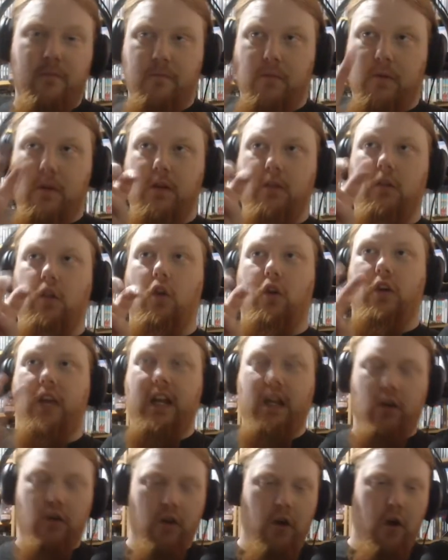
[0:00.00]

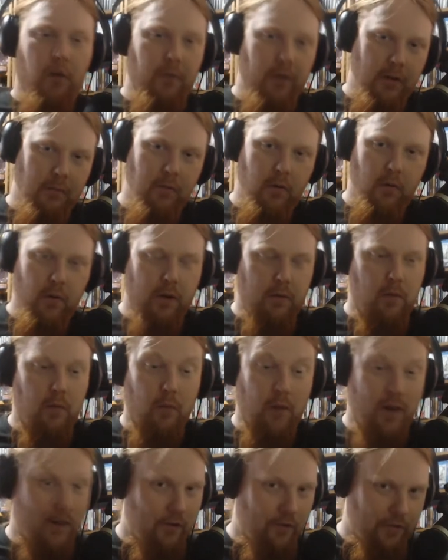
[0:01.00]
looking unopened, but we
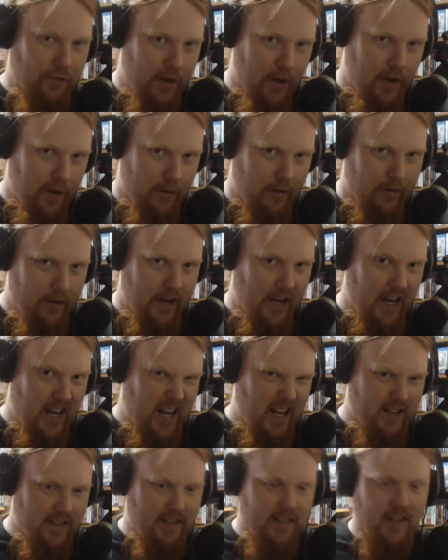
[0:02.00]
we all know it
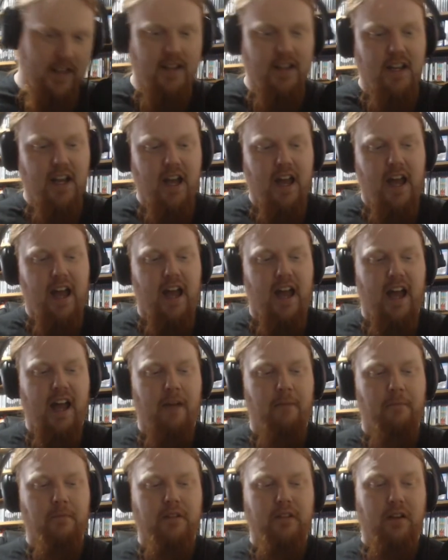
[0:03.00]
is.
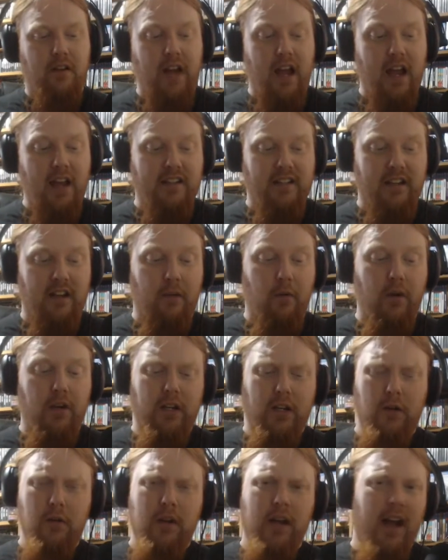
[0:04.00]
Um, so yes, what do
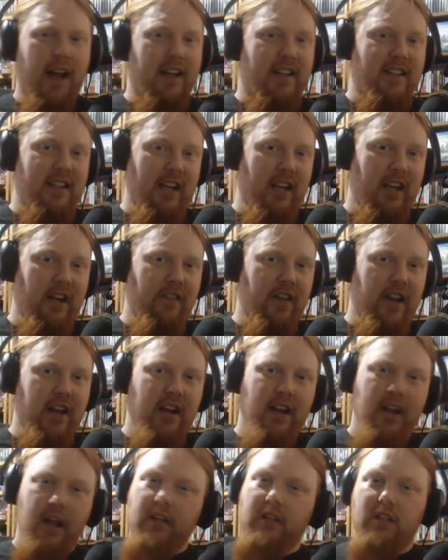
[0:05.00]
you guys think of
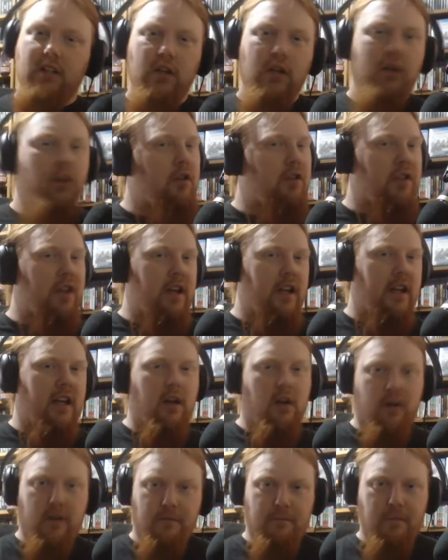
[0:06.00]
it? Do you think it
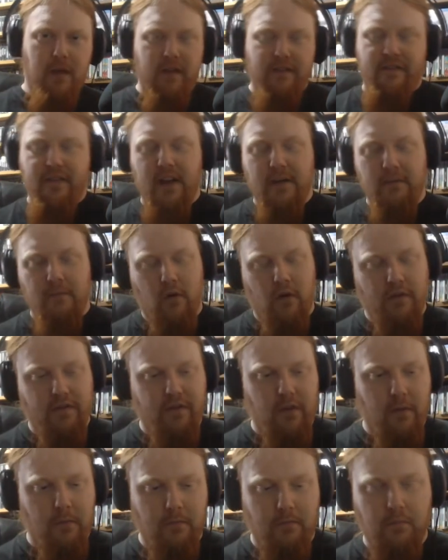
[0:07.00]
could have benefited more
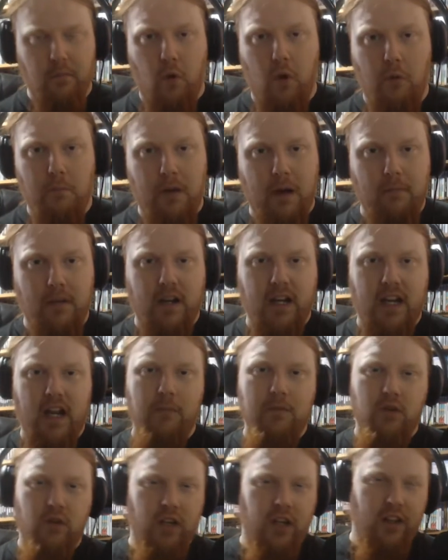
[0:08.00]
from more Pac-Man
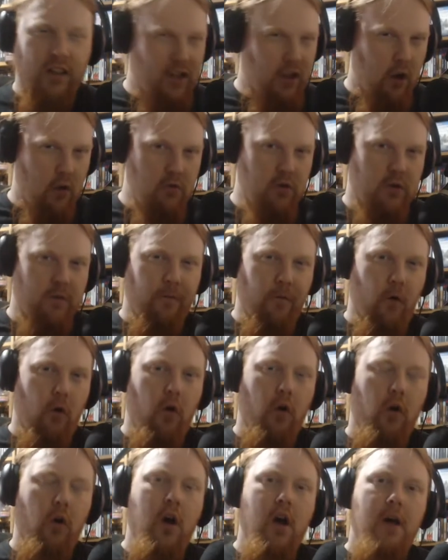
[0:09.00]
games, or do you think those
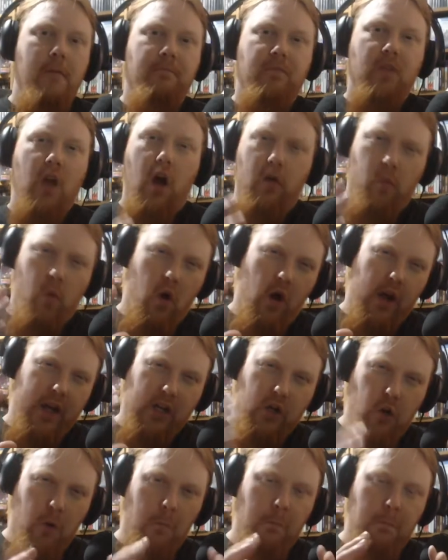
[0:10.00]
four are what
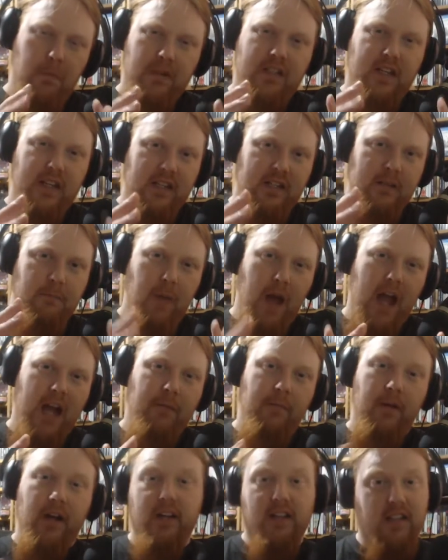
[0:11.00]
encompasses
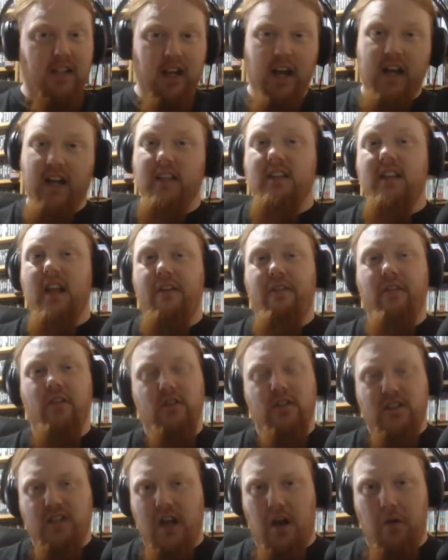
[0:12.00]
Pac-Man? Because I can definitely
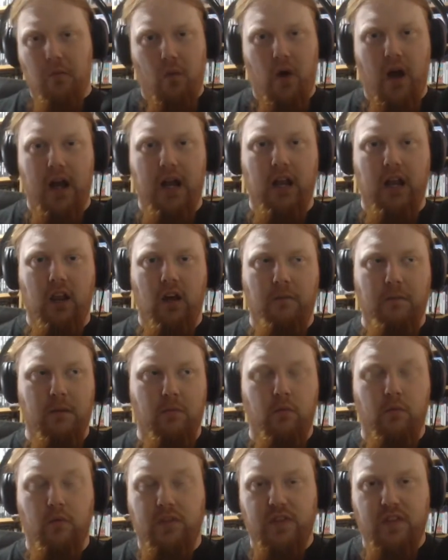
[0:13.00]
understand why a
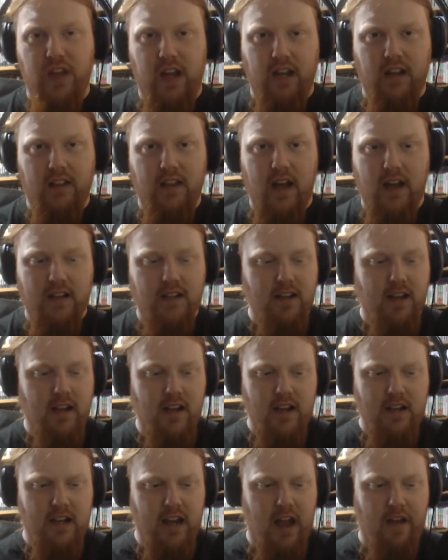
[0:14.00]
people would think that.
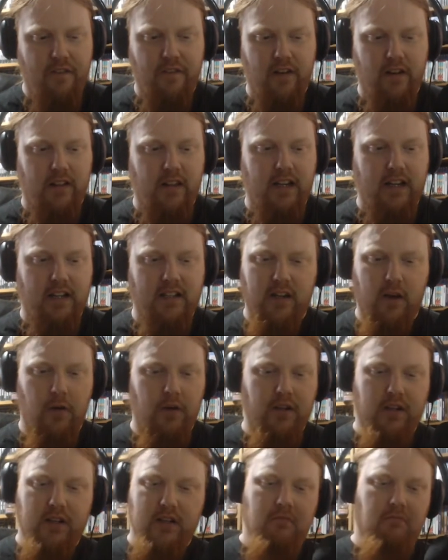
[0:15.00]
Definitely. So
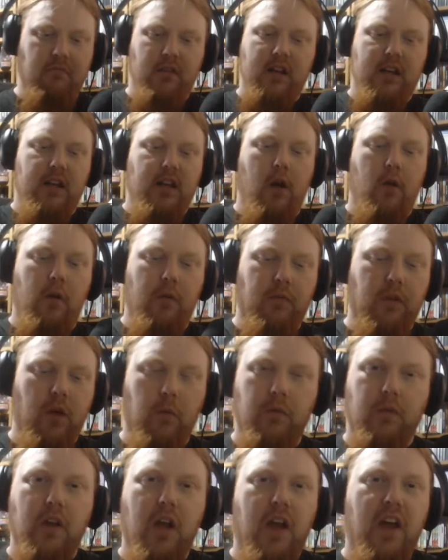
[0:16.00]
you know, I
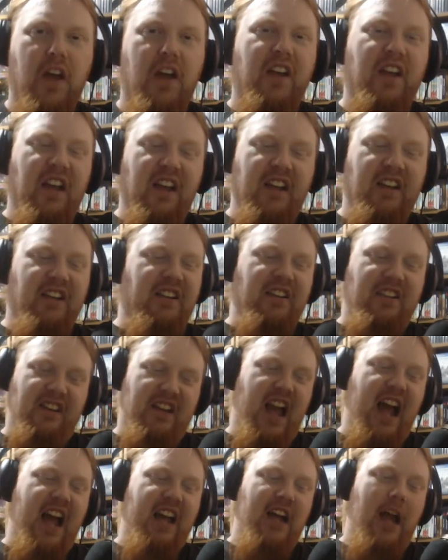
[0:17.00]
don't.
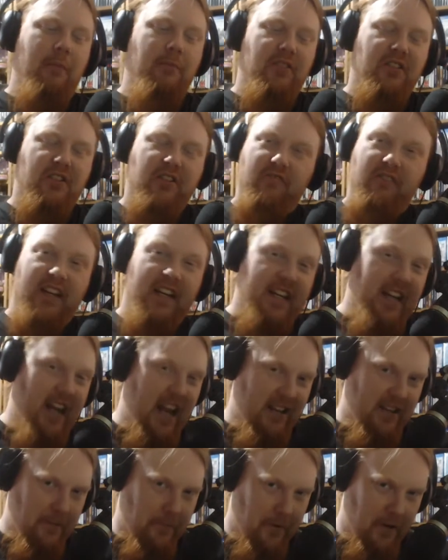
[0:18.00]
I, am just greedy. I
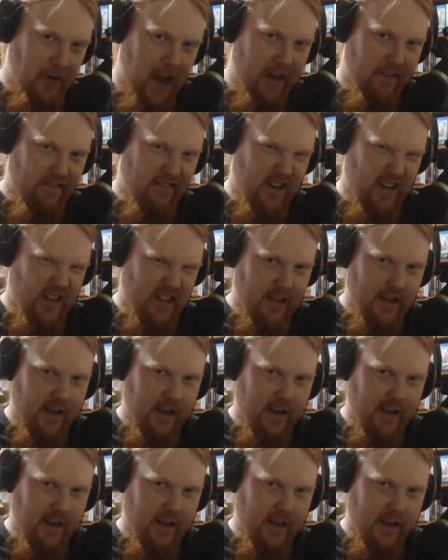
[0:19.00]
just want everything.